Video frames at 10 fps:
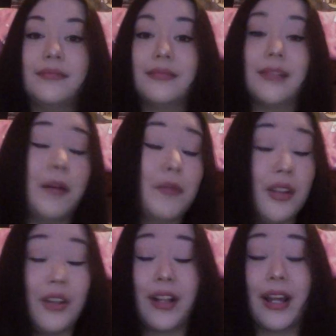I'm
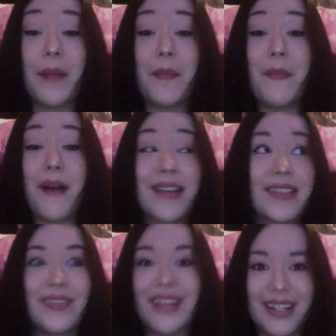gonna look like a
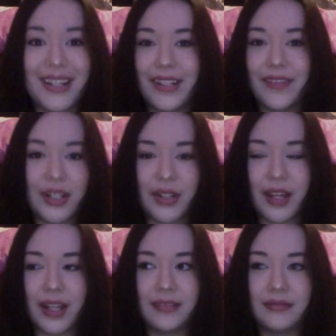massive idiot if I do
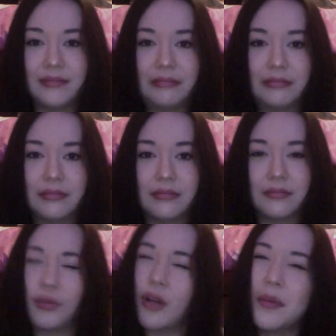that.
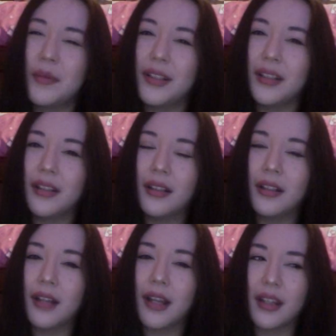Probably.
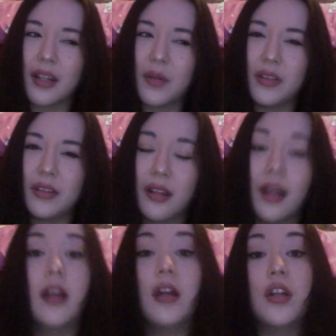I think I would.
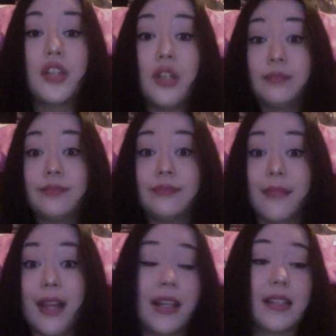So,
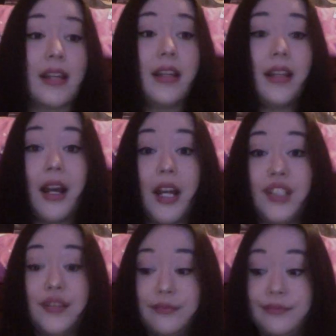I decided I'd
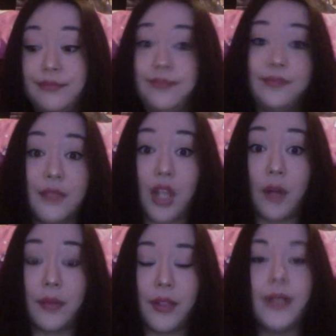
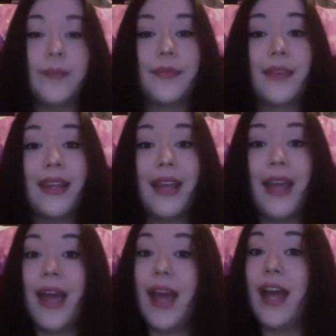not upload it
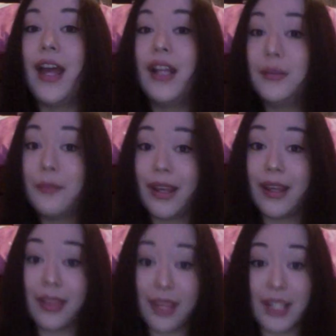and make
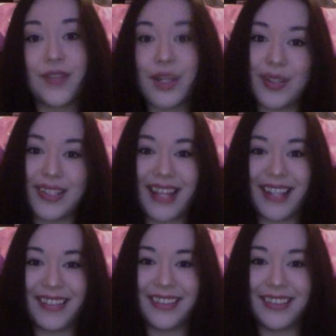this video
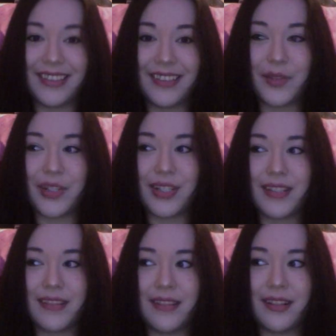instead, which
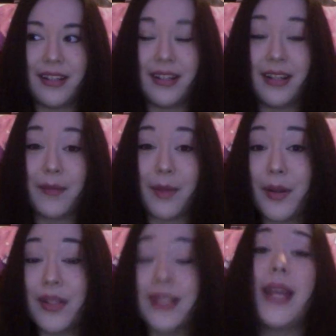is pretty
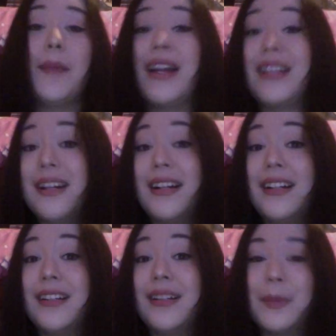much the same idea,
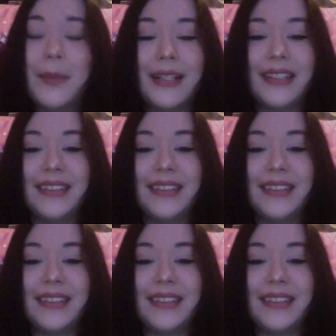but